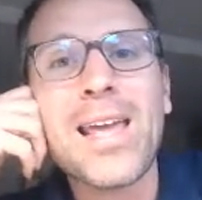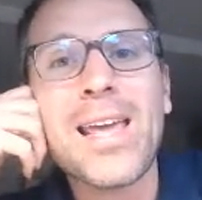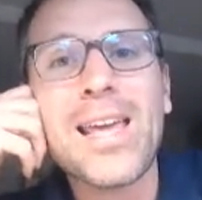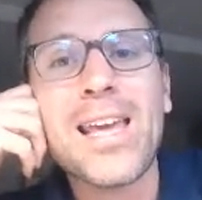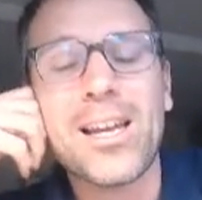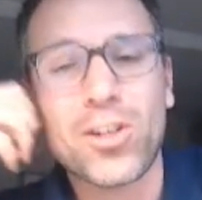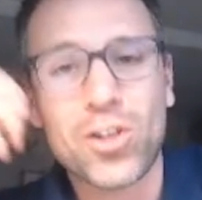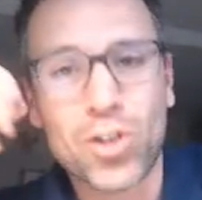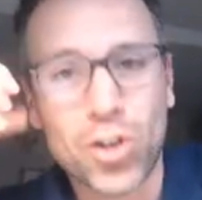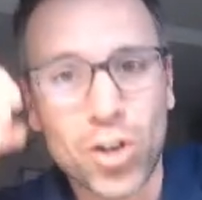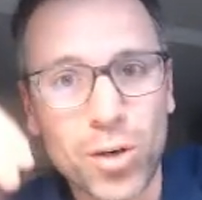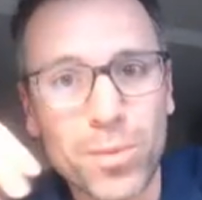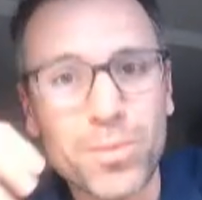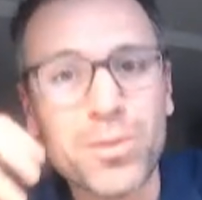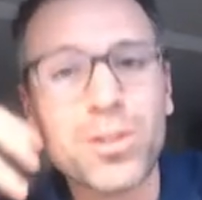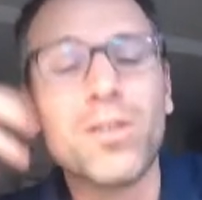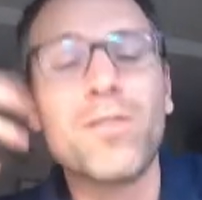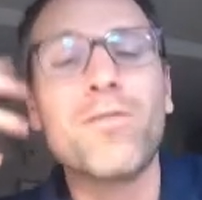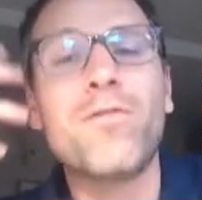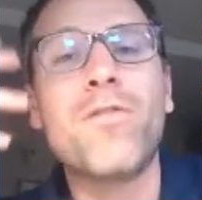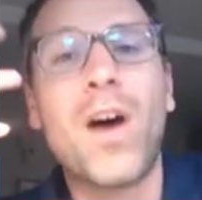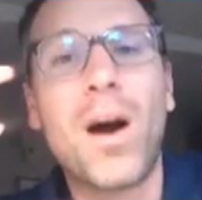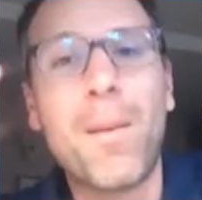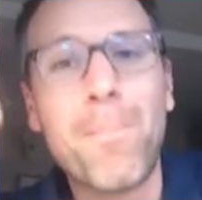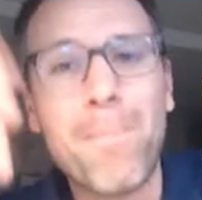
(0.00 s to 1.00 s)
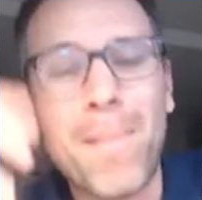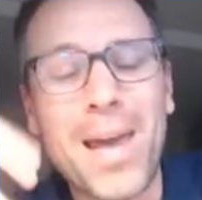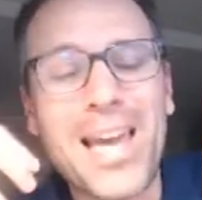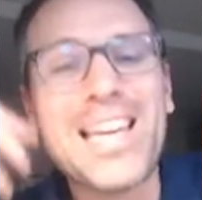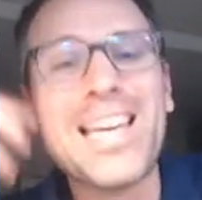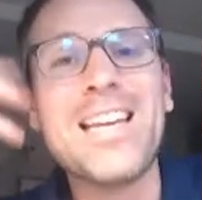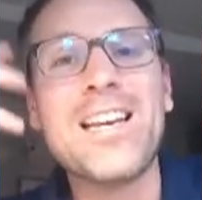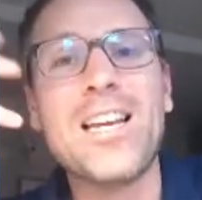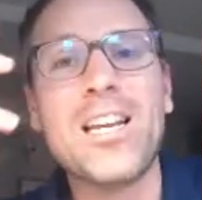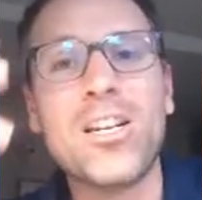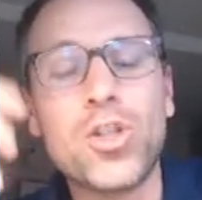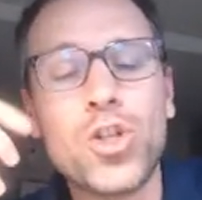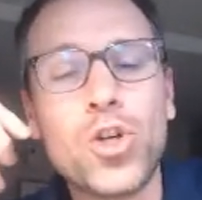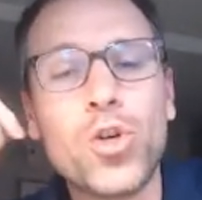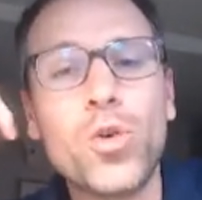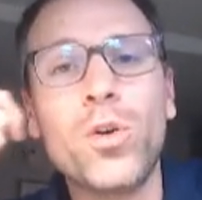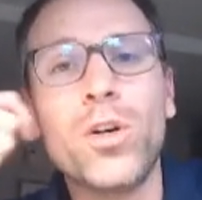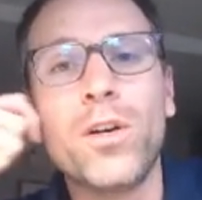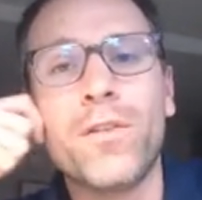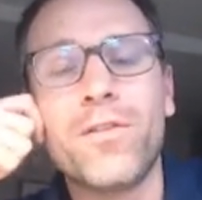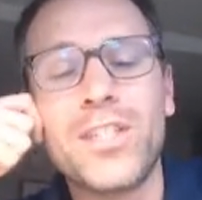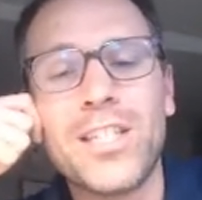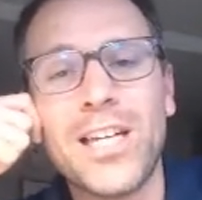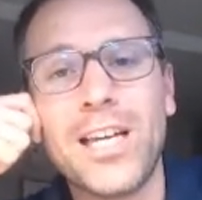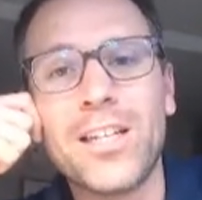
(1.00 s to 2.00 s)
in terms of making
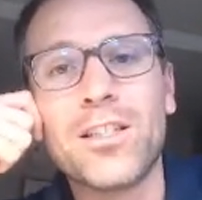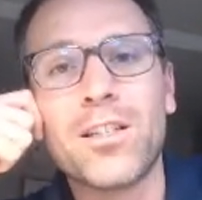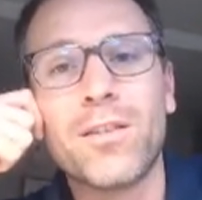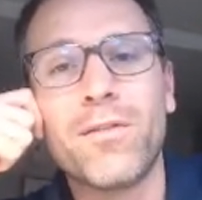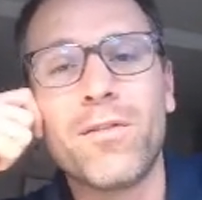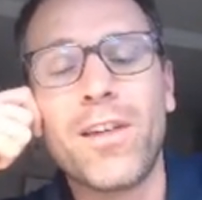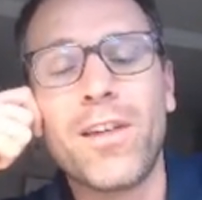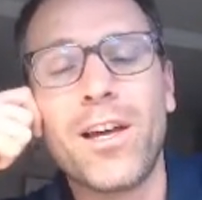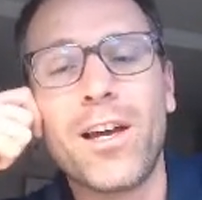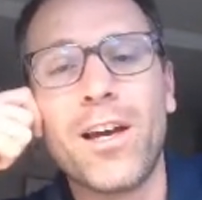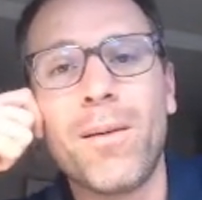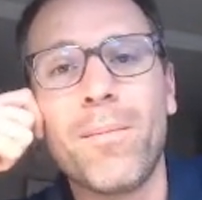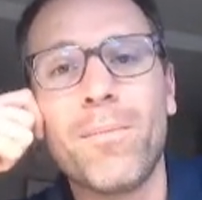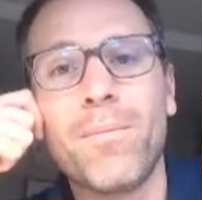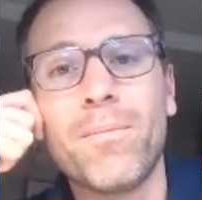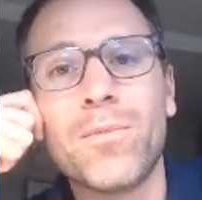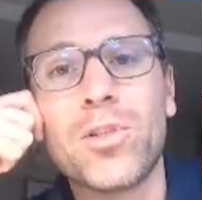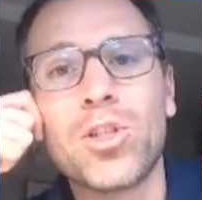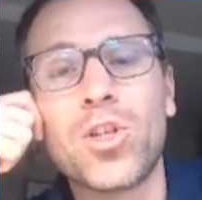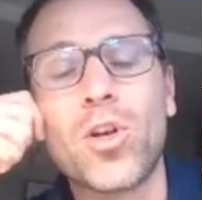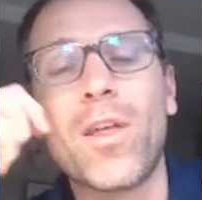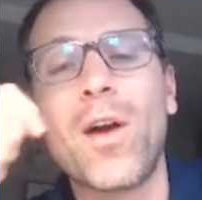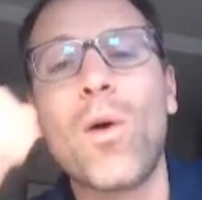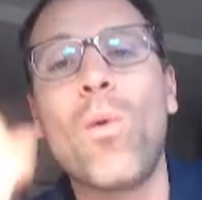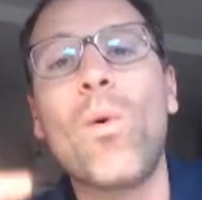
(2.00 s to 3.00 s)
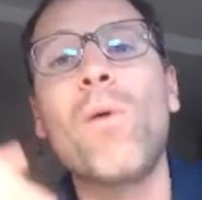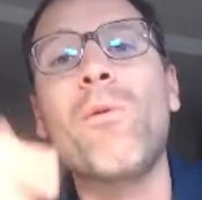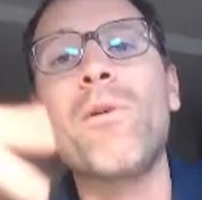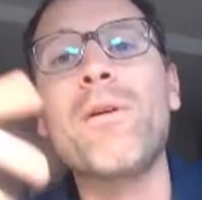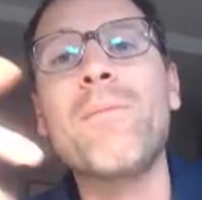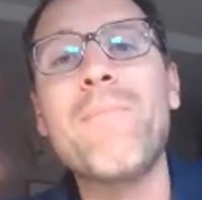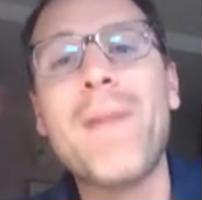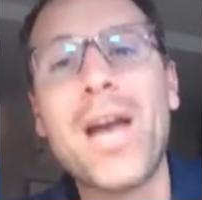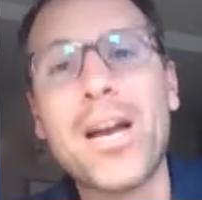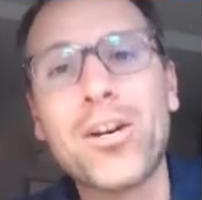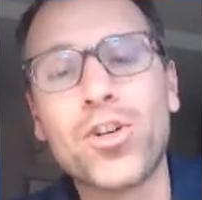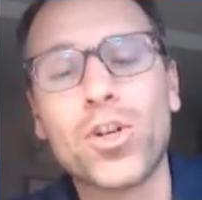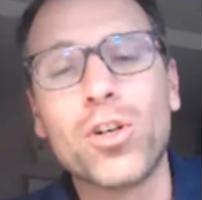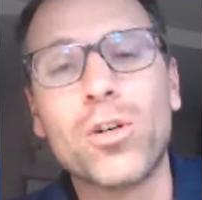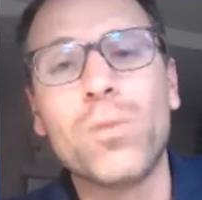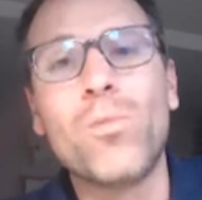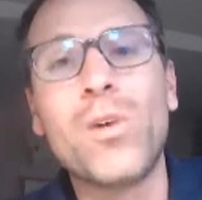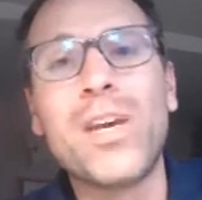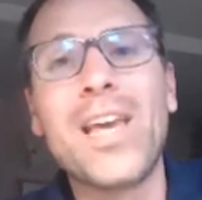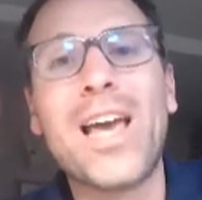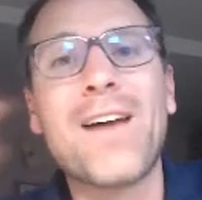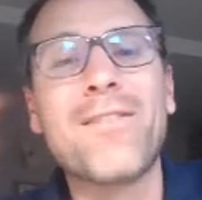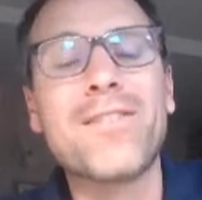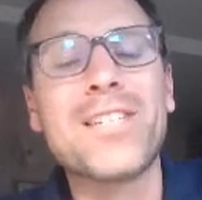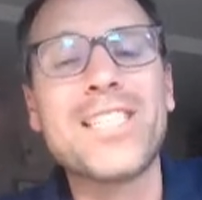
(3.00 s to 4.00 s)
intuitive sense of them so that when we measure them,
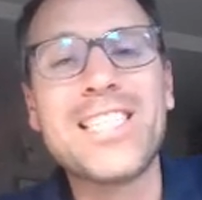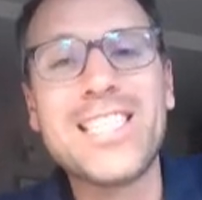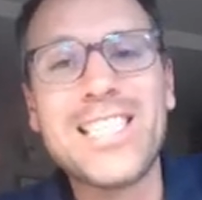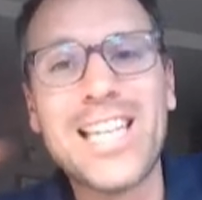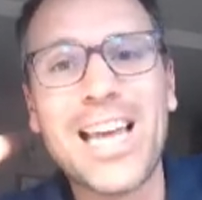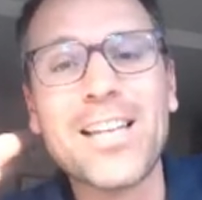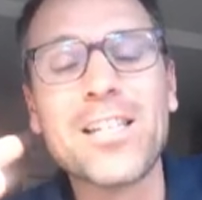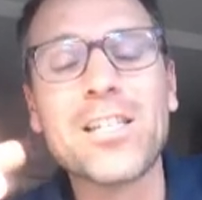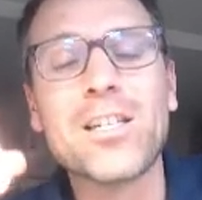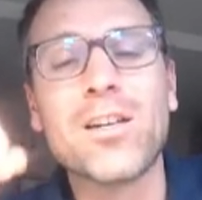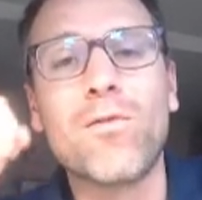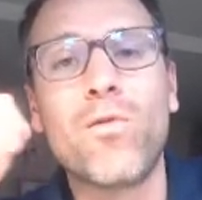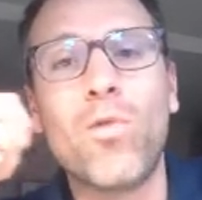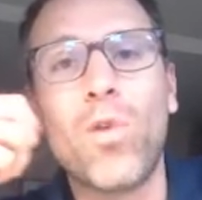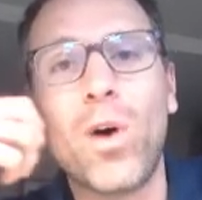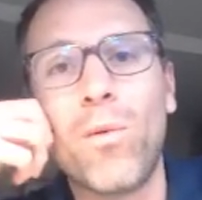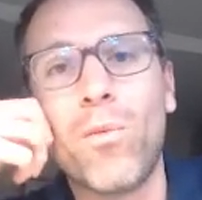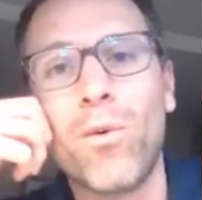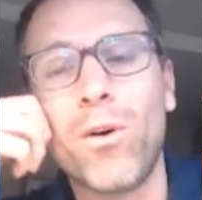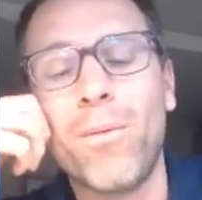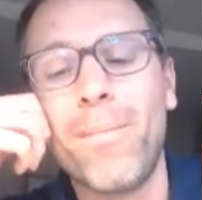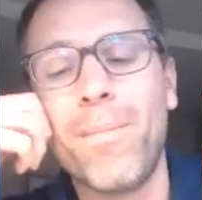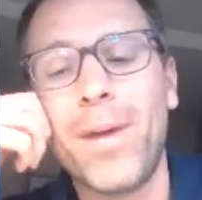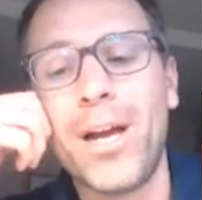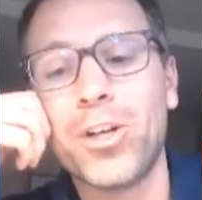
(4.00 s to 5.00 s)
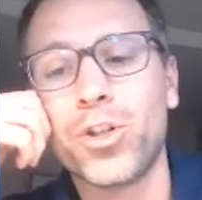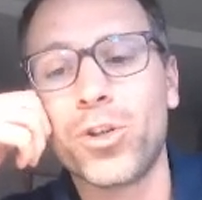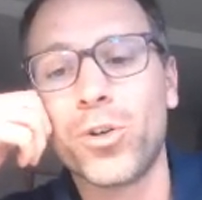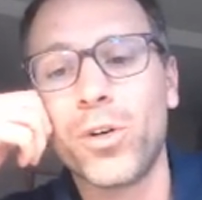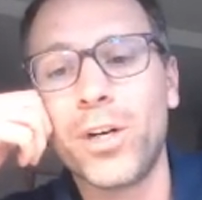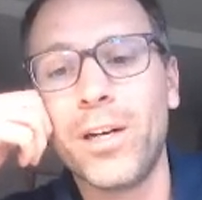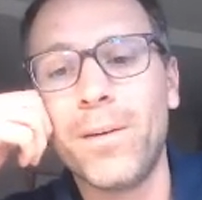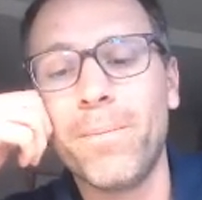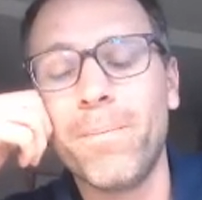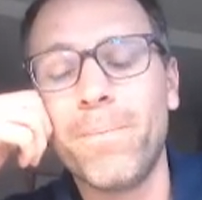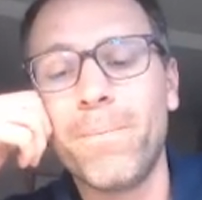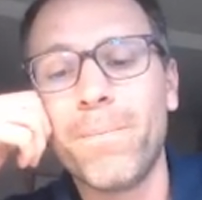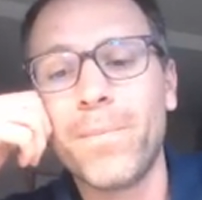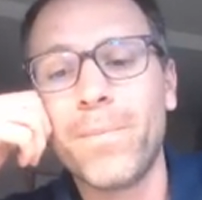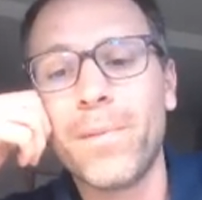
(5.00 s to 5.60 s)
we have a sense of what we're measuring.